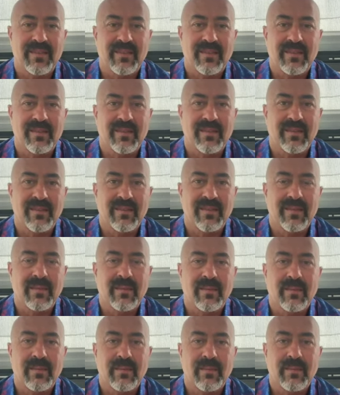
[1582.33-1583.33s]

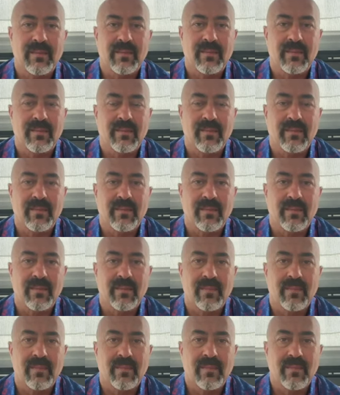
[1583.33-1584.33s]

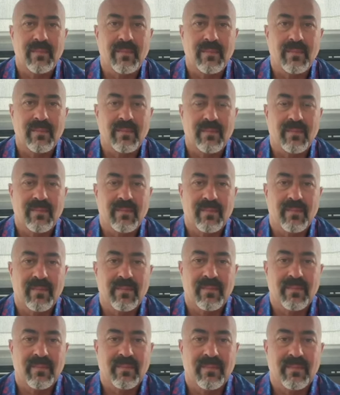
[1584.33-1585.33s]

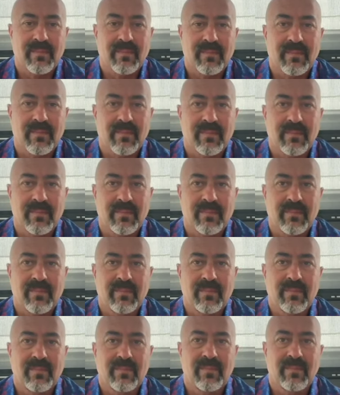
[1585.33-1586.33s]

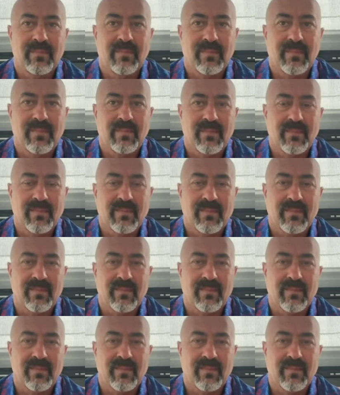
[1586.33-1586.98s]
No words are spoken by the person on screen.